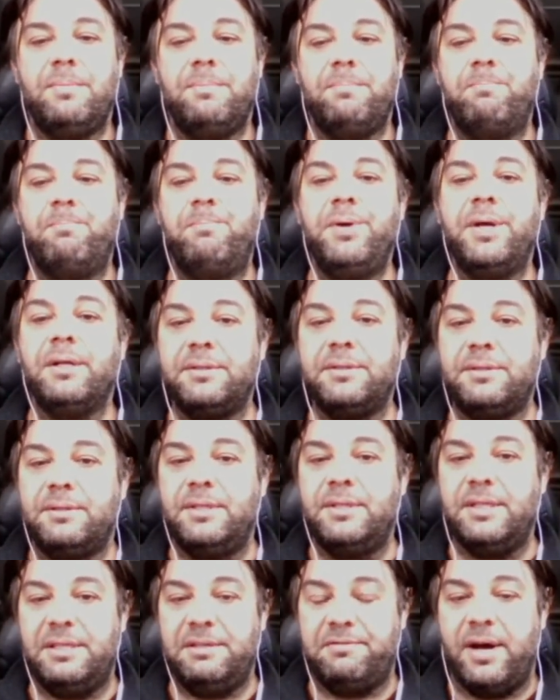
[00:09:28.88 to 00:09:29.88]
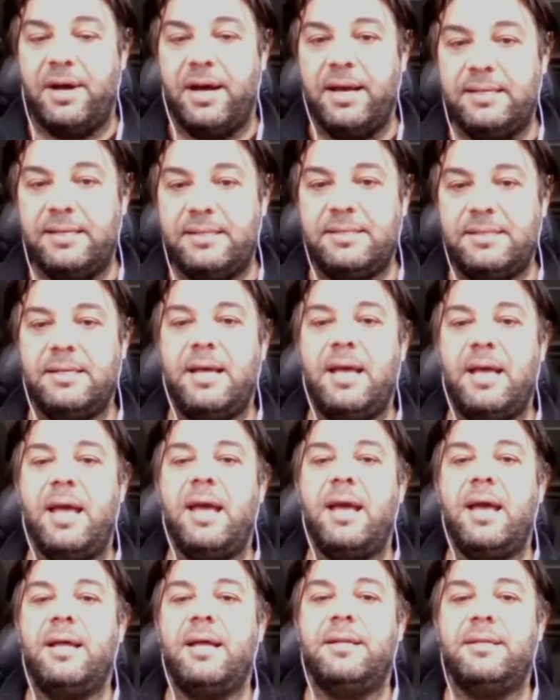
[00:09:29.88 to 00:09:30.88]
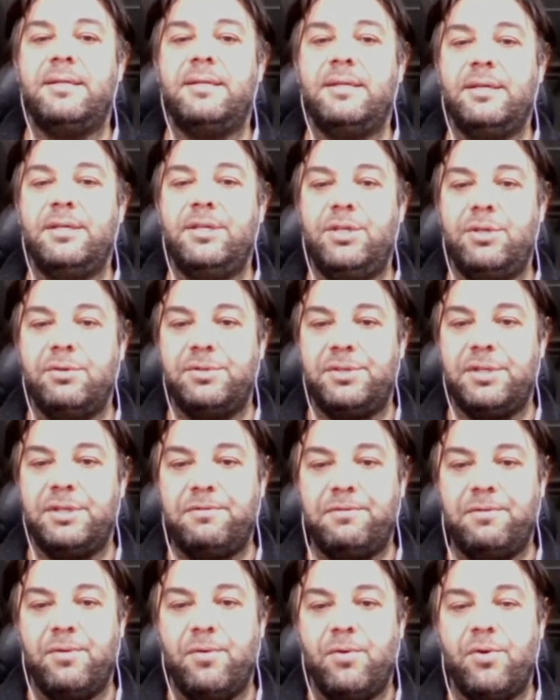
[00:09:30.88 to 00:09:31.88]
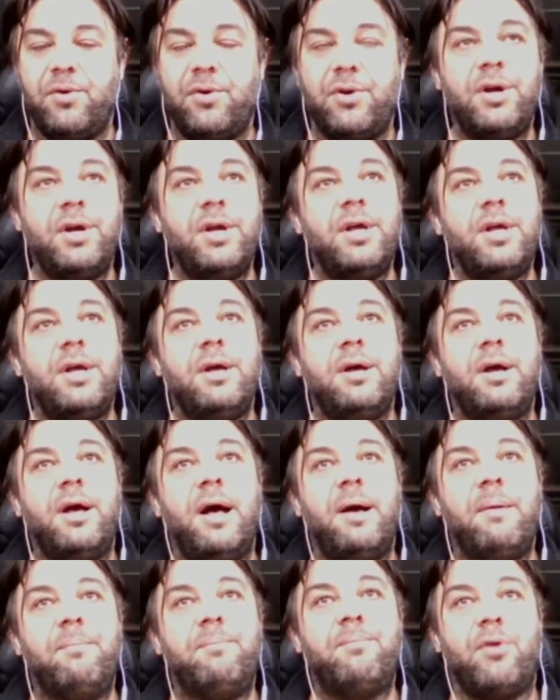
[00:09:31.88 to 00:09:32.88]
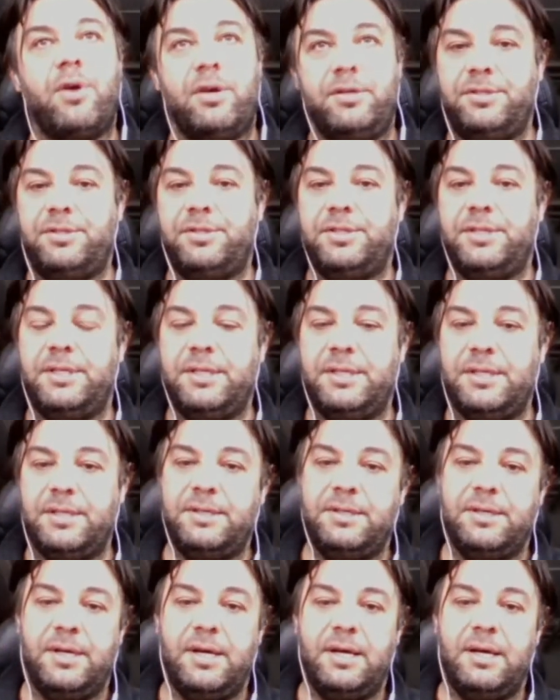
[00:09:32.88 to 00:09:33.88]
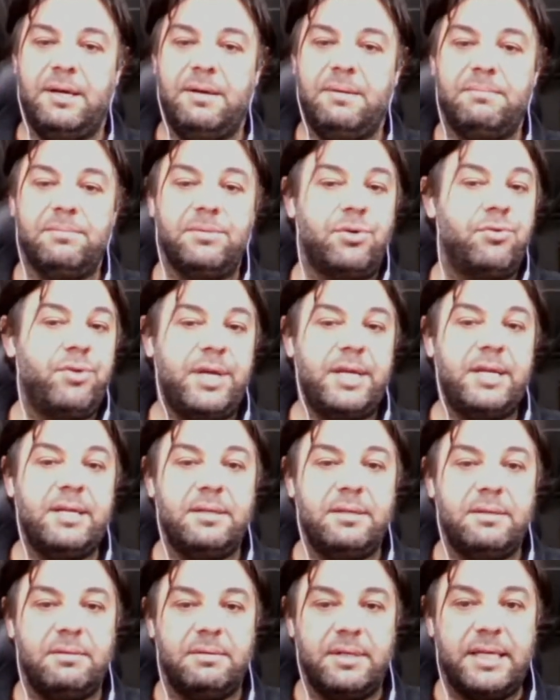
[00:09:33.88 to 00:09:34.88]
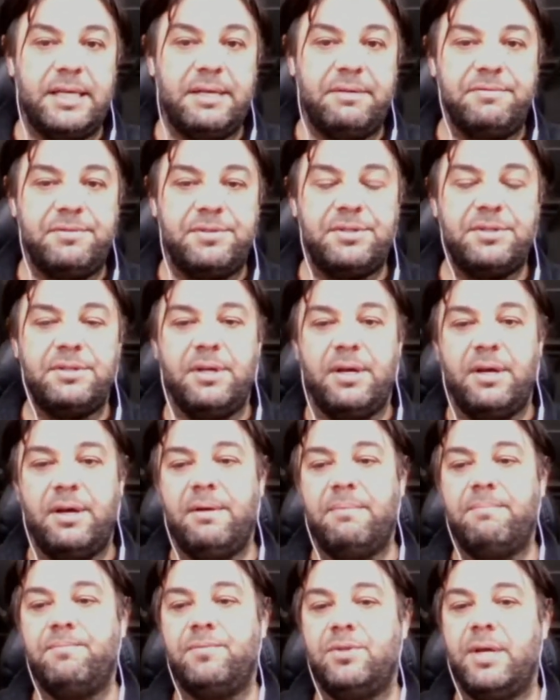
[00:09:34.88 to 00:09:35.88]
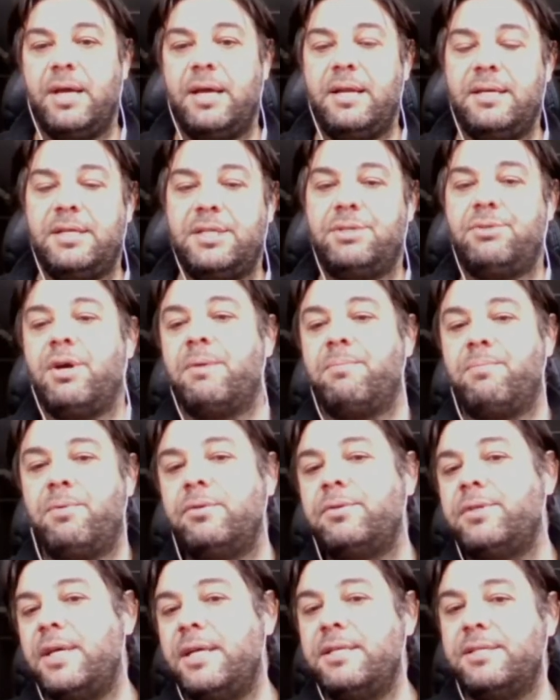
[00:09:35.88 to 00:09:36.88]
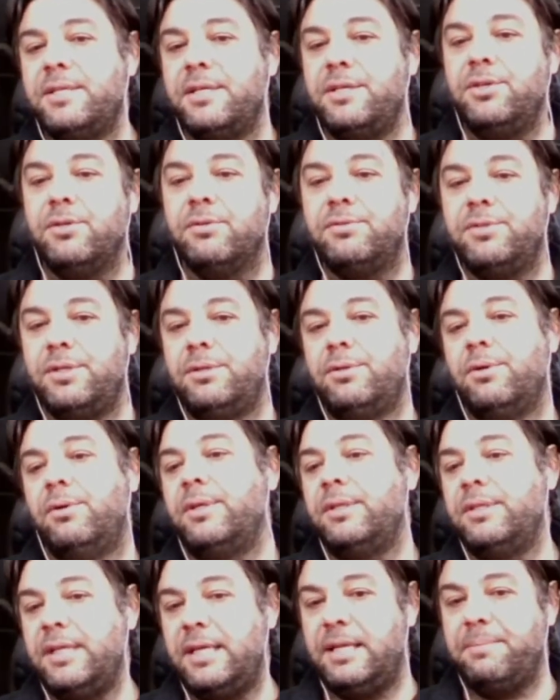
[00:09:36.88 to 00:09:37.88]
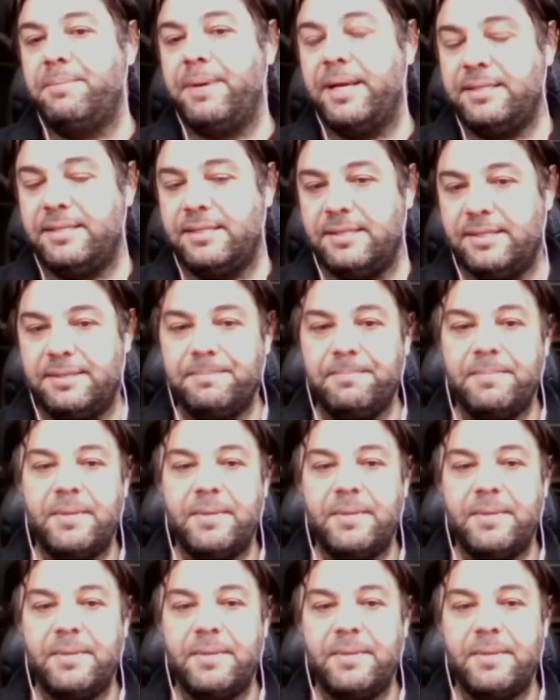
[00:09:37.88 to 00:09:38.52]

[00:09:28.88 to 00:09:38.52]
build the device and use it for processing green leaves and extract proteins and use it on a daily basis.